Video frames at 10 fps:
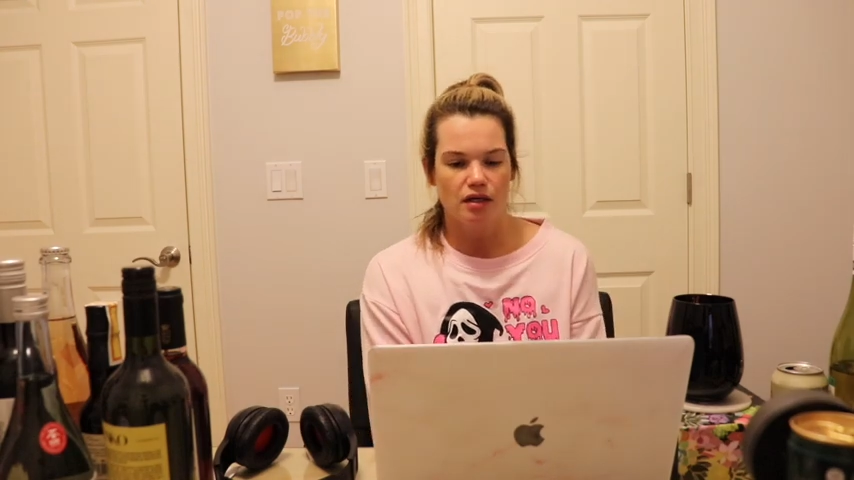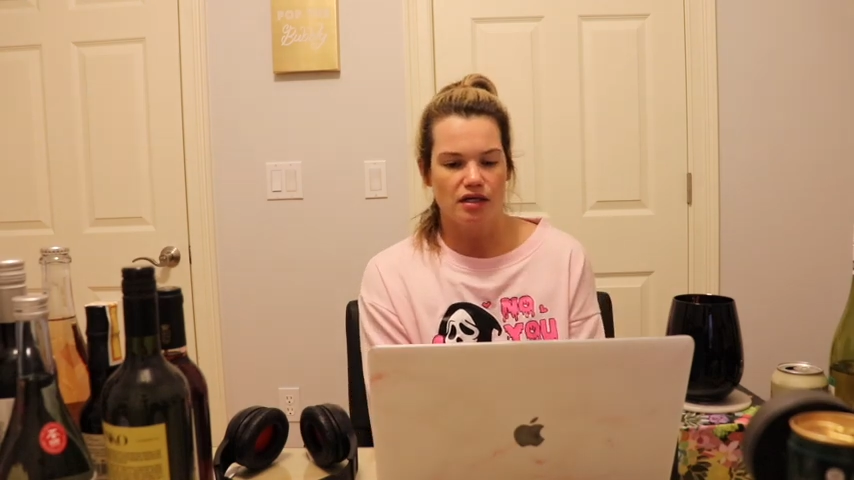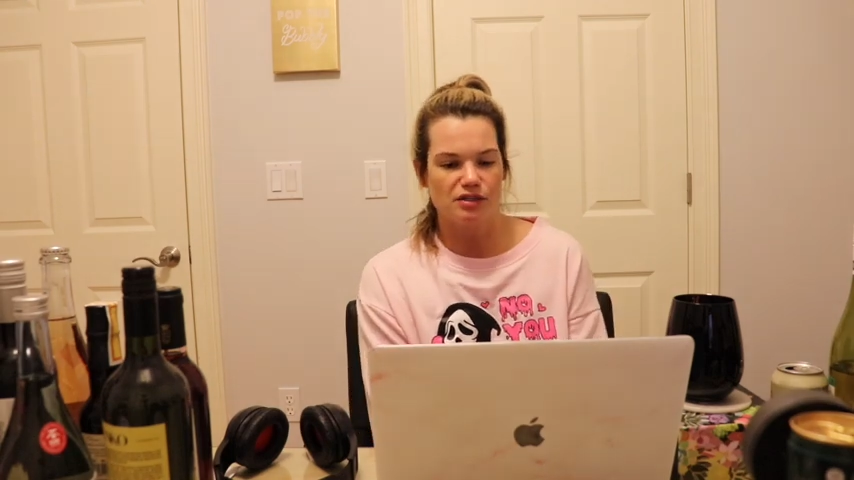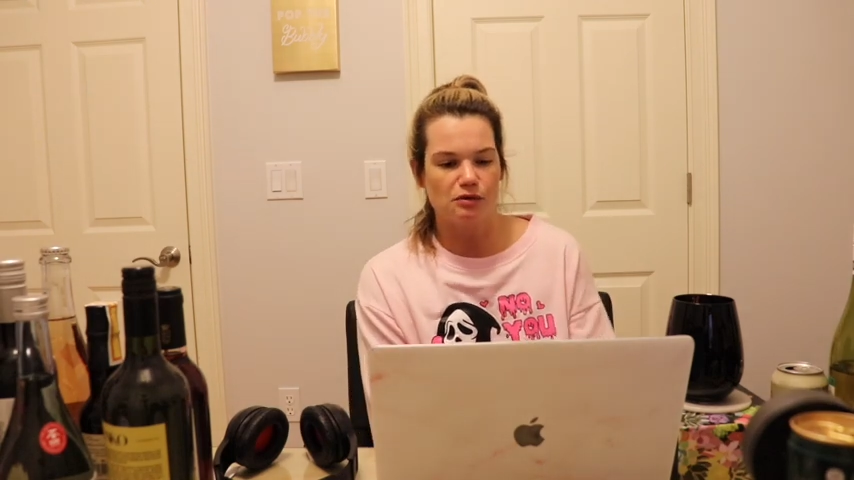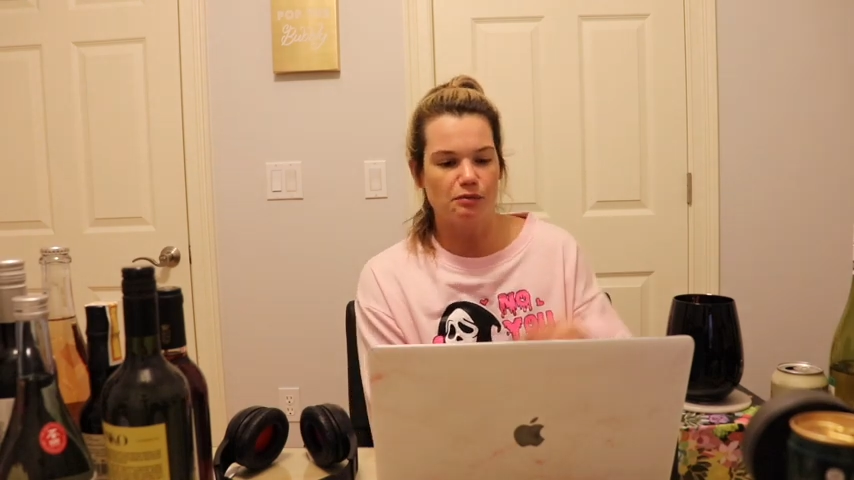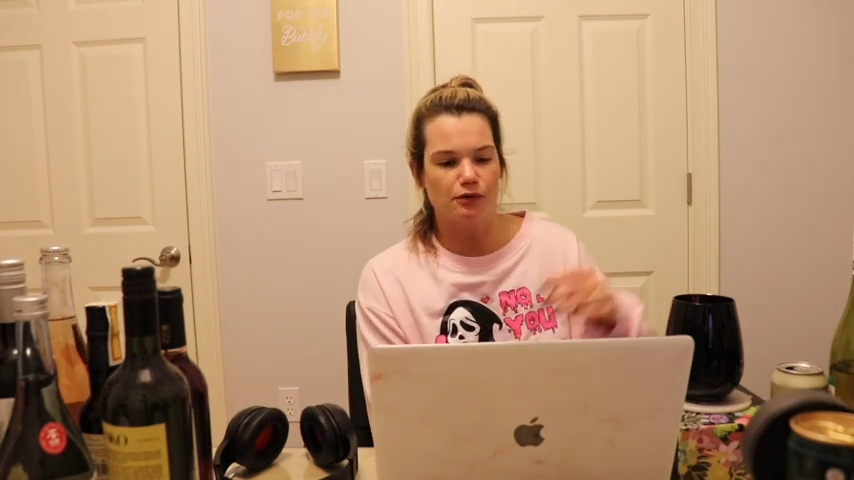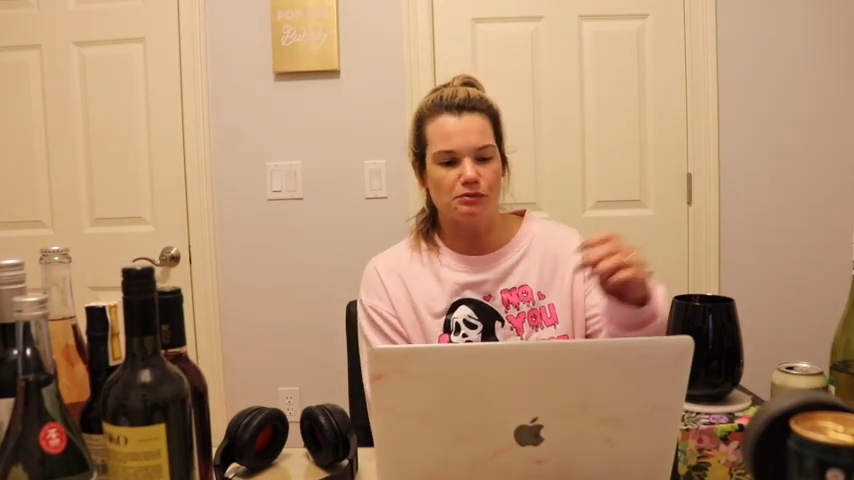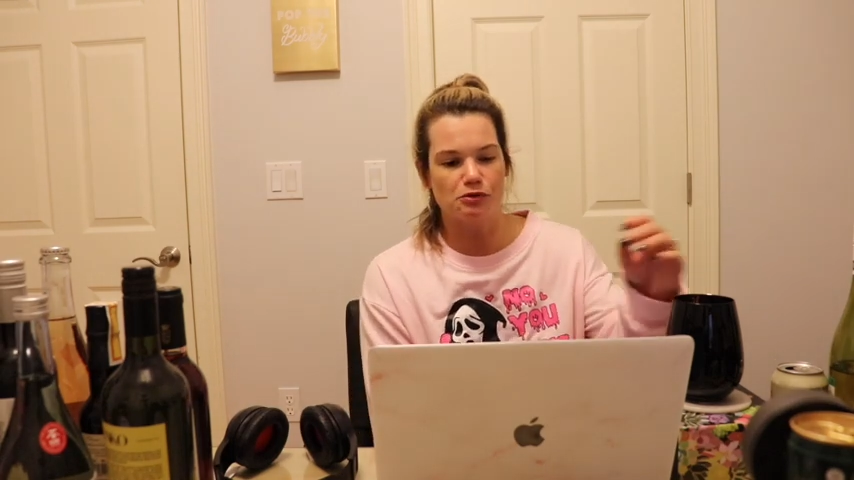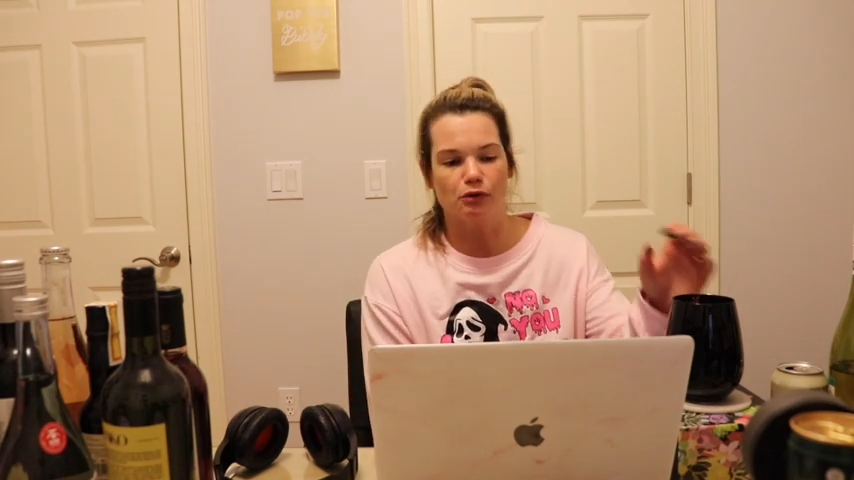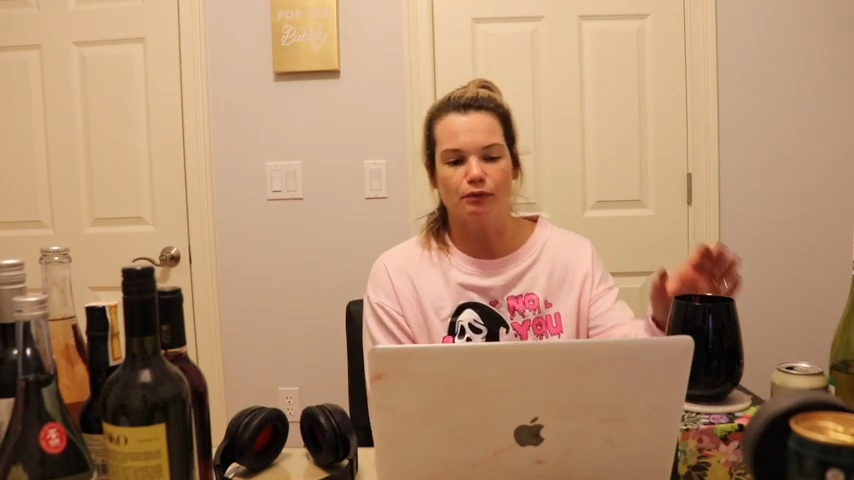As we pulled up
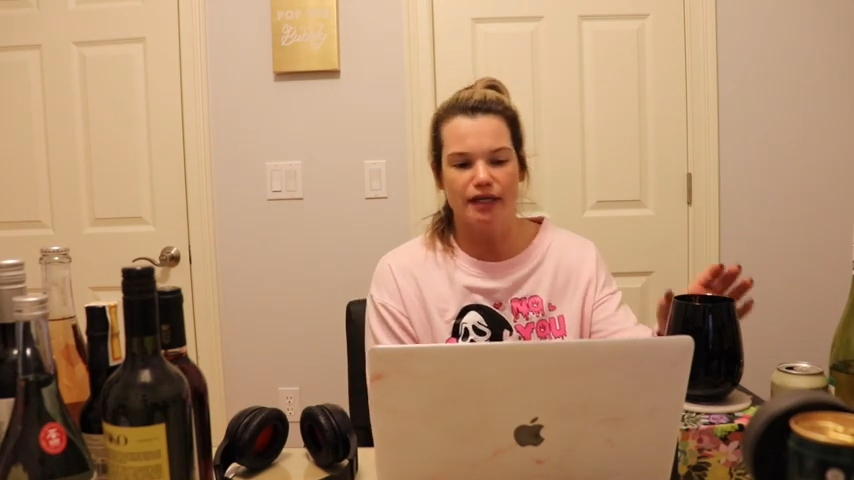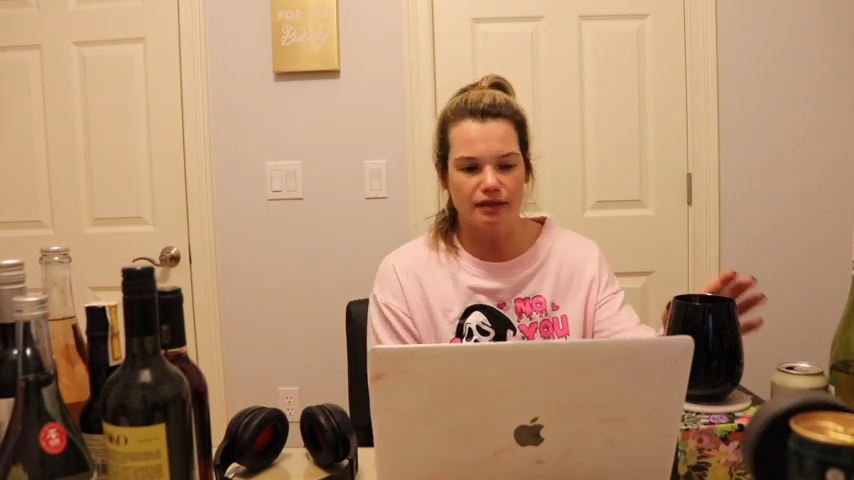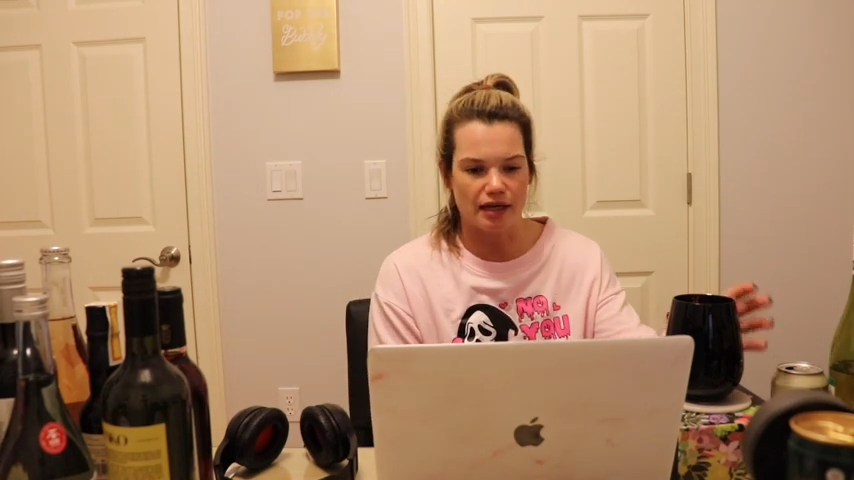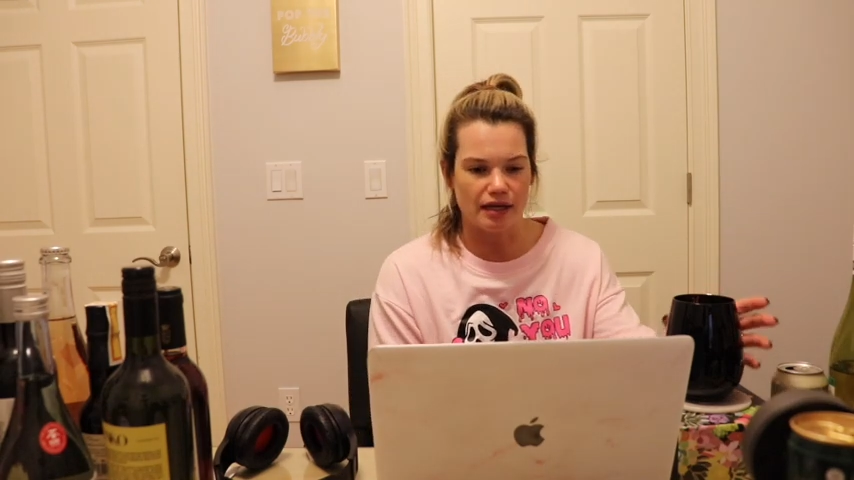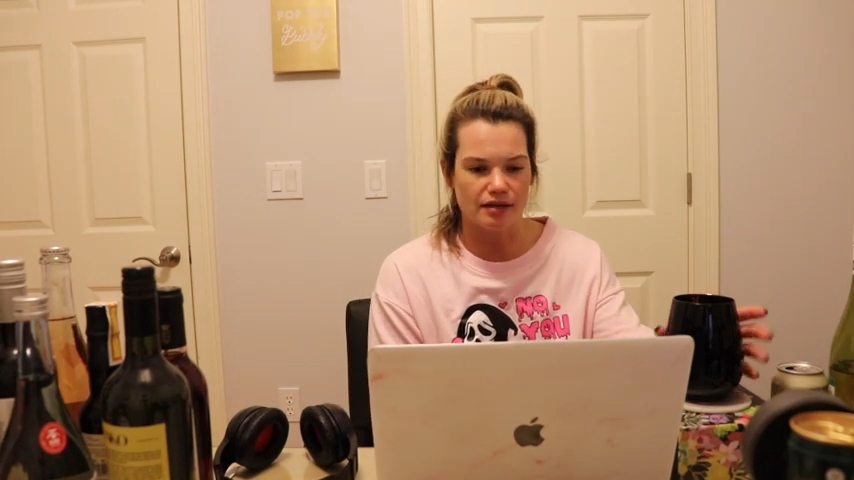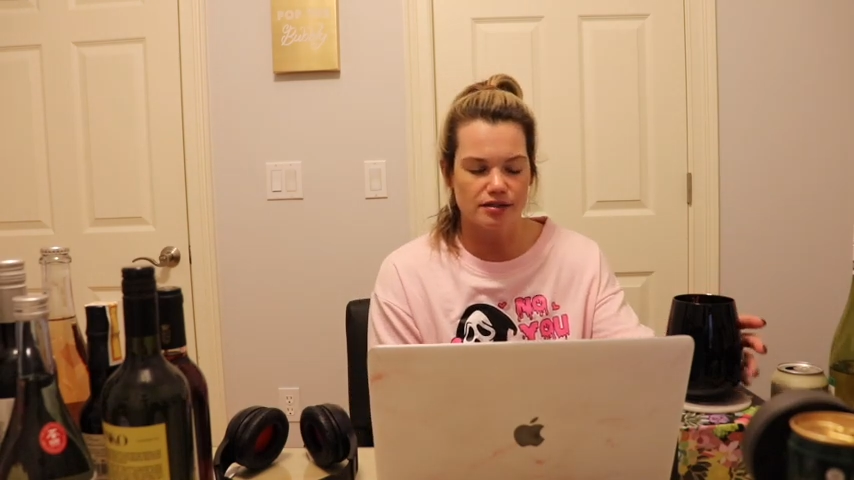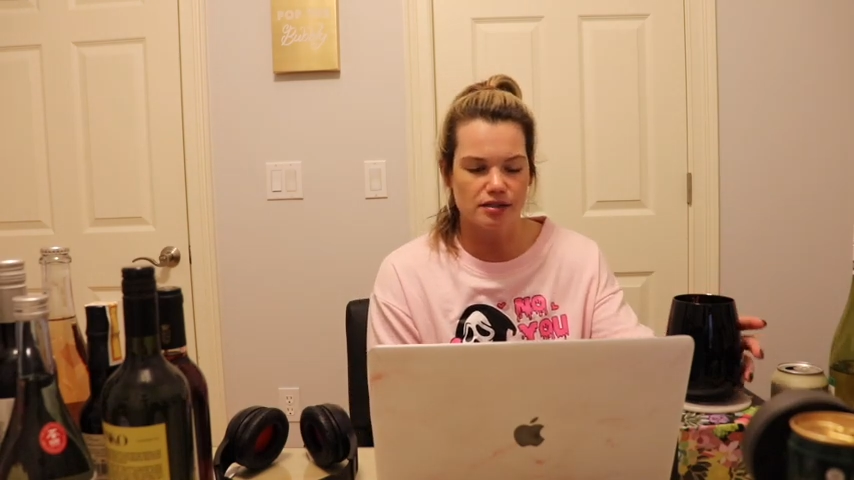to a red light,